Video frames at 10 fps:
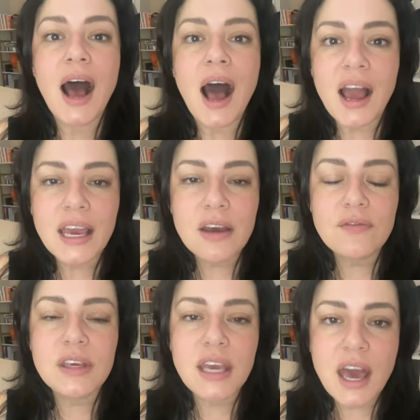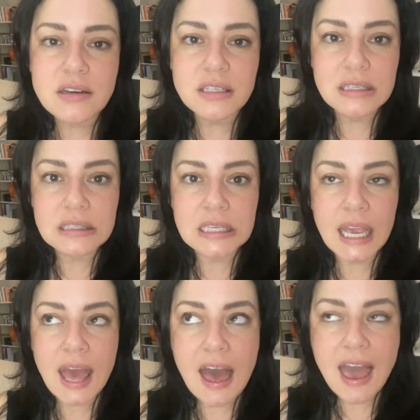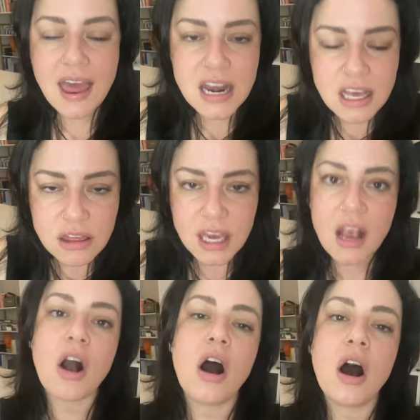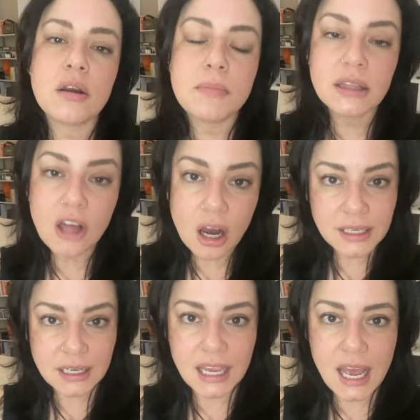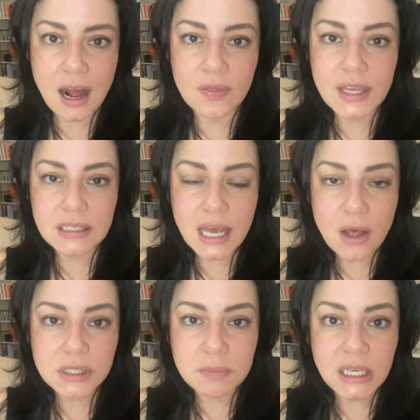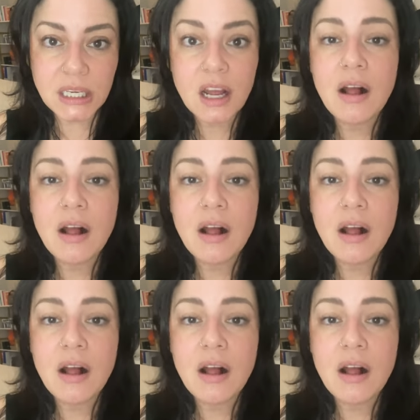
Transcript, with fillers: I have yet to see anything on my login account that tells me